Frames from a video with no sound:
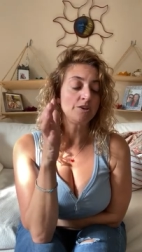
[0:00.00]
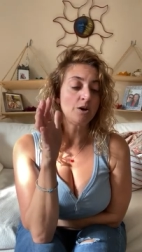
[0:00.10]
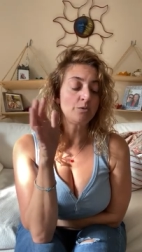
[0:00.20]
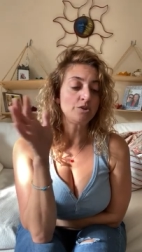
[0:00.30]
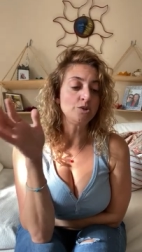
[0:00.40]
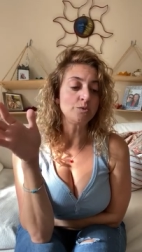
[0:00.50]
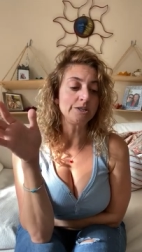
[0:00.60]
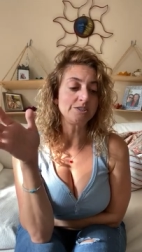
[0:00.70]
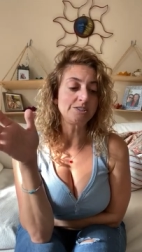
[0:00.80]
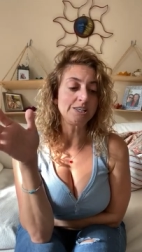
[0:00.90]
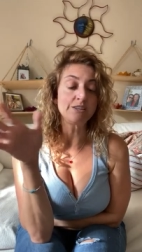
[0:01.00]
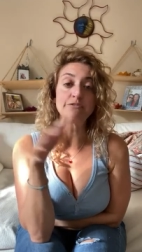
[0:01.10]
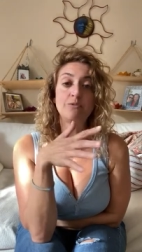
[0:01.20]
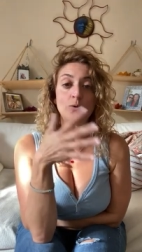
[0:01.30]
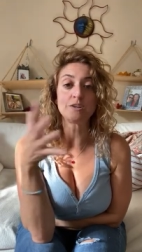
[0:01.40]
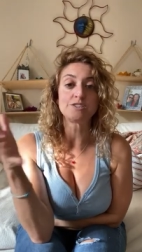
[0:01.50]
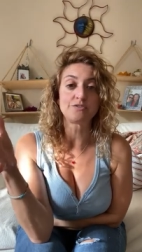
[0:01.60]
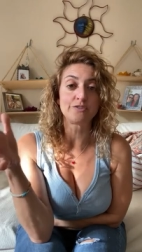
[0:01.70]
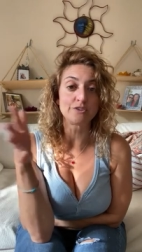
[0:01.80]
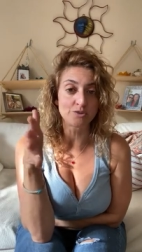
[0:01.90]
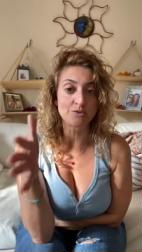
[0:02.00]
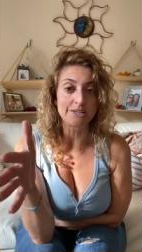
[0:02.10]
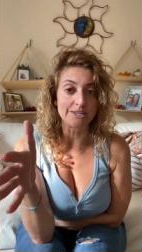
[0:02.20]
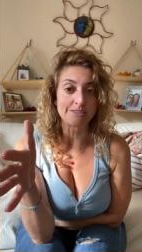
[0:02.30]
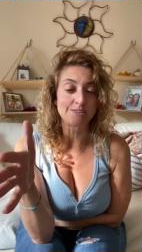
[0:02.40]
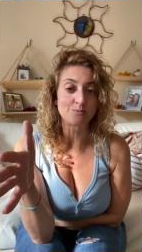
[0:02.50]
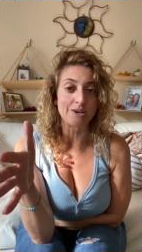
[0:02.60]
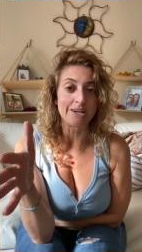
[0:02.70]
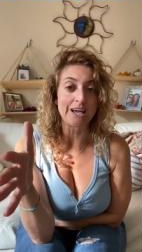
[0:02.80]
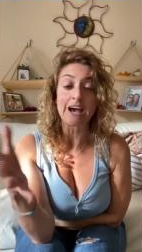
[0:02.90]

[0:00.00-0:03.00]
you know, you can see the forest for the trees, right?